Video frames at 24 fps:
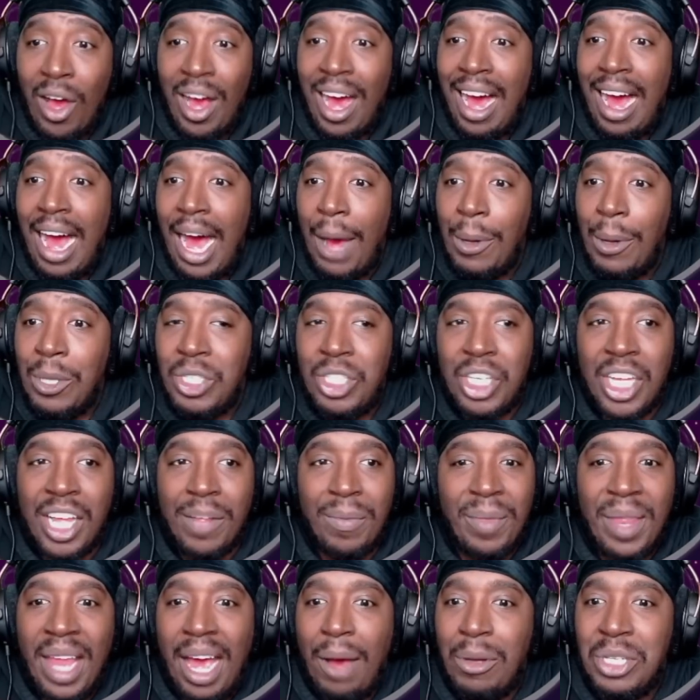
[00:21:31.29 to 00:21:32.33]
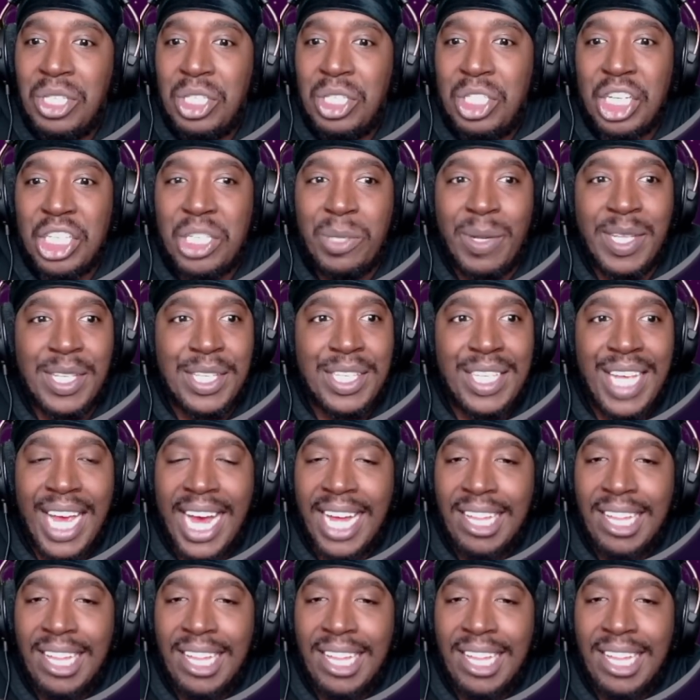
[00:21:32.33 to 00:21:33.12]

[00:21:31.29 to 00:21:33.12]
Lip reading: I was just about to say,